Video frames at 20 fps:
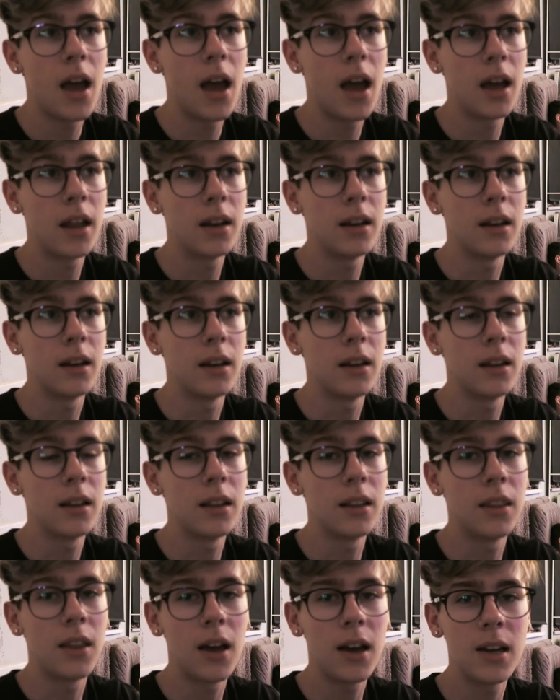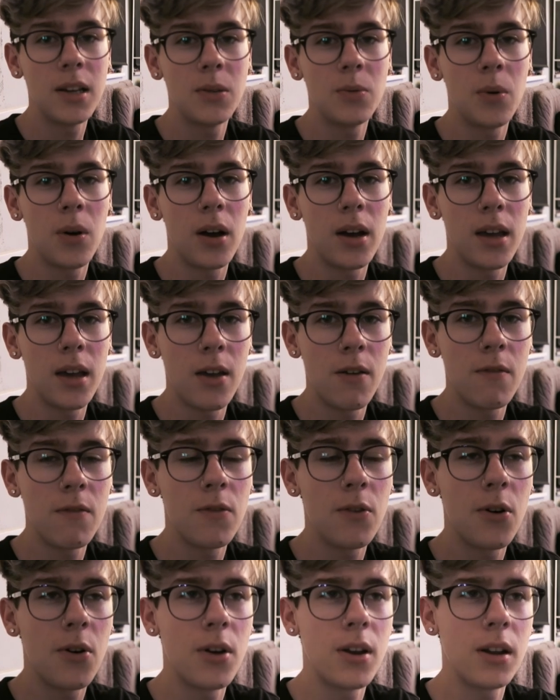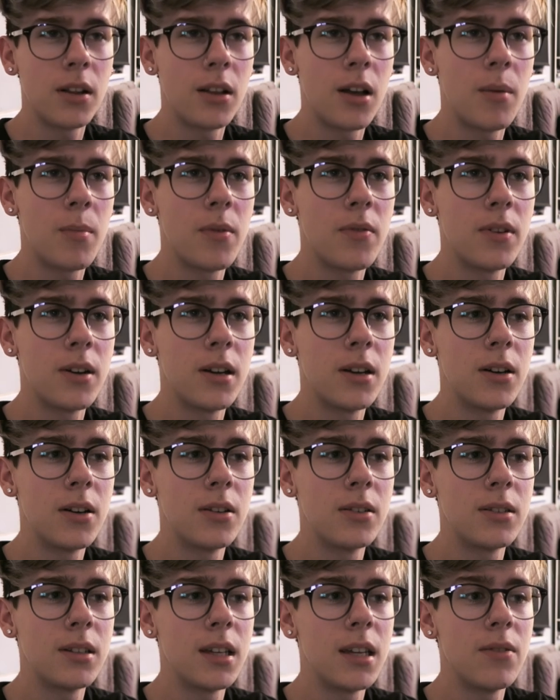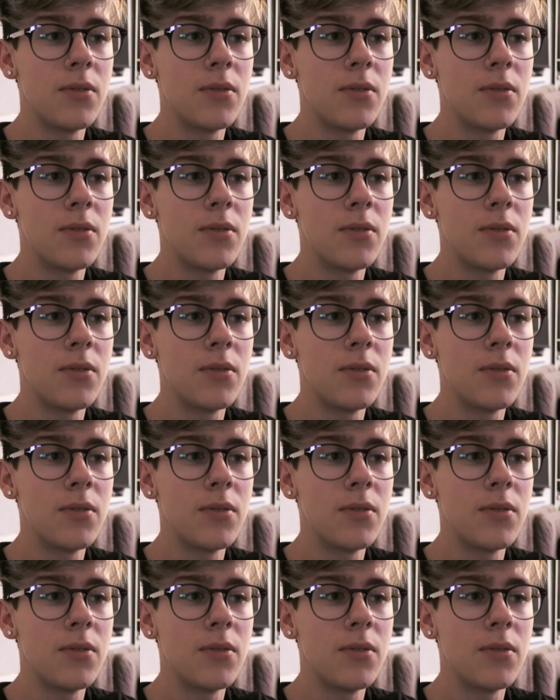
And that is what I aim for in a lot of my videos,